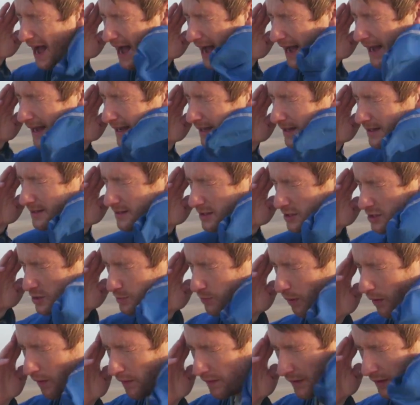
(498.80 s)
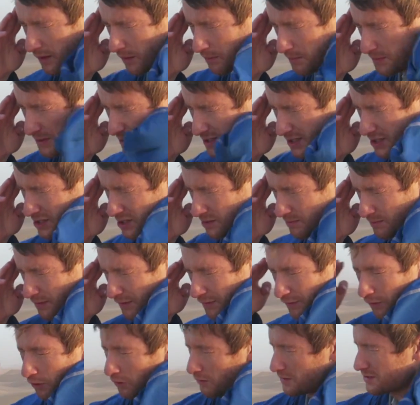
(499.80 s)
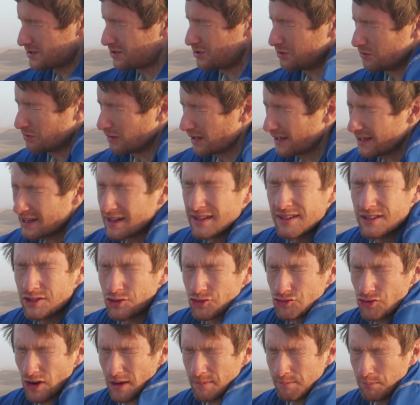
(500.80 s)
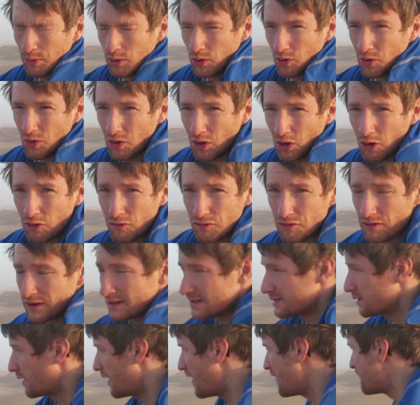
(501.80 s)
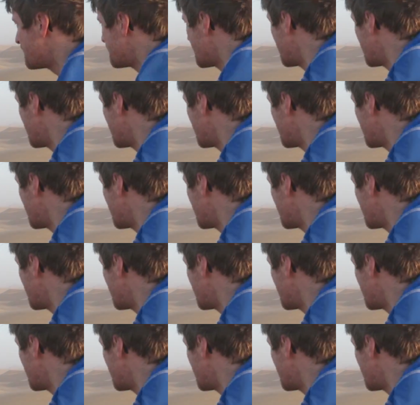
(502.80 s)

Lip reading: eye to spot the composition before it's too late and you trample all over it. So I